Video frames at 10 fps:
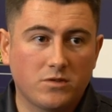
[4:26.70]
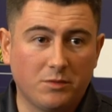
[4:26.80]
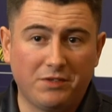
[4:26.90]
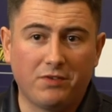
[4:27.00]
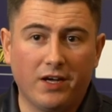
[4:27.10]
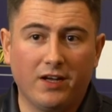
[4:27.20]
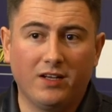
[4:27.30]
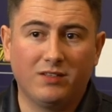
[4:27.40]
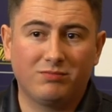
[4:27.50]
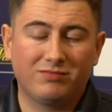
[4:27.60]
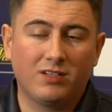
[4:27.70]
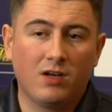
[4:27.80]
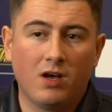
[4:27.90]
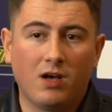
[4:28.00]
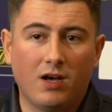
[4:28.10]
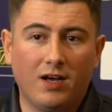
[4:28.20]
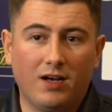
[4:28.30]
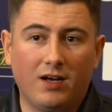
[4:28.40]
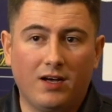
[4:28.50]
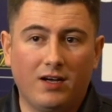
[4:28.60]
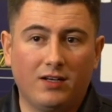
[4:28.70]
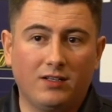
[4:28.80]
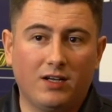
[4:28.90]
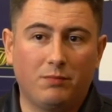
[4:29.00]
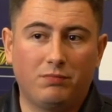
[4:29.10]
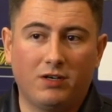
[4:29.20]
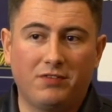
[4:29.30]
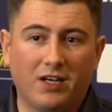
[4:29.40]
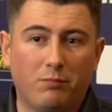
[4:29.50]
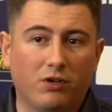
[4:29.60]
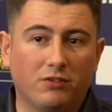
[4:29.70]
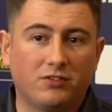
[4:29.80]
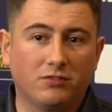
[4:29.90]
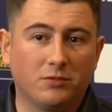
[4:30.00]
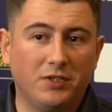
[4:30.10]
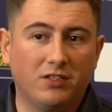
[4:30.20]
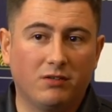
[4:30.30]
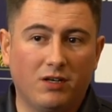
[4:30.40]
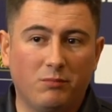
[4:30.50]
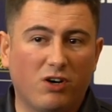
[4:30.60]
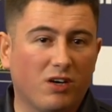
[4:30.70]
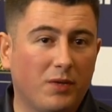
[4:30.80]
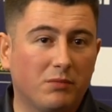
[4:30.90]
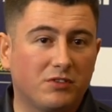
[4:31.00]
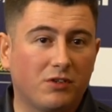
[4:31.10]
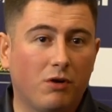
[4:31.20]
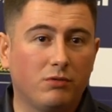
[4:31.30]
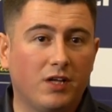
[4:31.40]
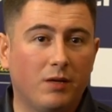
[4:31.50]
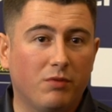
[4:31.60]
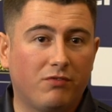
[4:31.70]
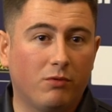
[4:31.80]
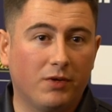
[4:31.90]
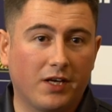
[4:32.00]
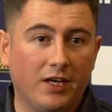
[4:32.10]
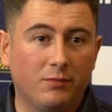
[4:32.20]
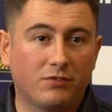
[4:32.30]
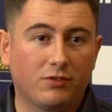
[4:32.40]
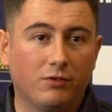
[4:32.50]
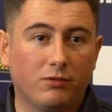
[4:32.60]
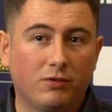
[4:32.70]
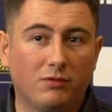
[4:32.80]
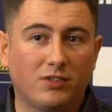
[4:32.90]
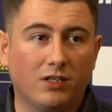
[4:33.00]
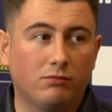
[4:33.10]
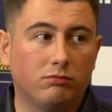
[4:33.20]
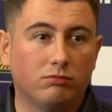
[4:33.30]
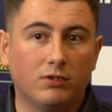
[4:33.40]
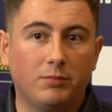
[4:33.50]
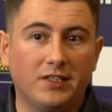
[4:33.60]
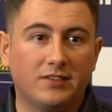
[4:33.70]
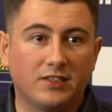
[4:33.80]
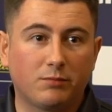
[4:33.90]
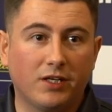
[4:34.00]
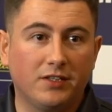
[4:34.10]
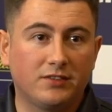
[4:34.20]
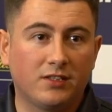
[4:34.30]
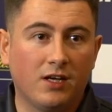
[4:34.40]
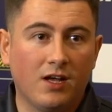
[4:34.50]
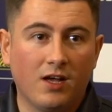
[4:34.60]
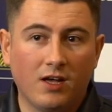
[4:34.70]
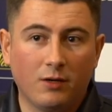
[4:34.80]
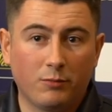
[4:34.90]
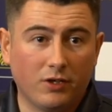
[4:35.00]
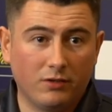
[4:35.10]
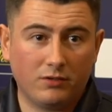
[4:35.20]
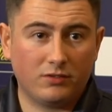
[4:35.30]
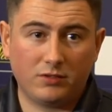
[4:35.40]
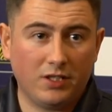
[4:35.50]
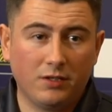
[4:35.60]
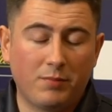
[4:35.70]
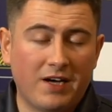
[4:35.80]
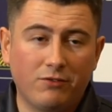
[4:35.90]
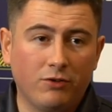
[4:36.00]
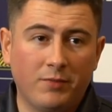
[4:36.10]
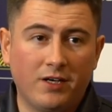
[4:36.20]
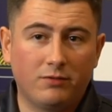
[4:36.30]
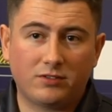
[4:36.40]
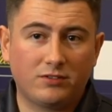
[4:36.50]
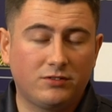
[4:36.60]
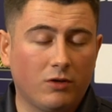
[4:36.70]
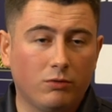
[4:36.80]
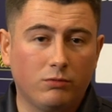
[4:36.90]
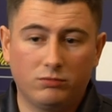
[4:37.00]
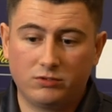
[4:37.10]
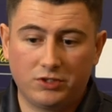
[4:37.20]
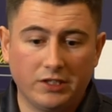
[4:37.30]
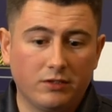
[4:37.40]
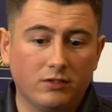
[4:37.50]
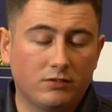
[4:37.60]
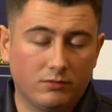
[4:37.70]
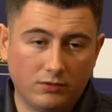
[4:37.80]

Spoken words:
To be fair, I think I put on social media, I'm not going to be able to go there before my game. So I was like, how big is this place? But in the back room there, I was so chilled.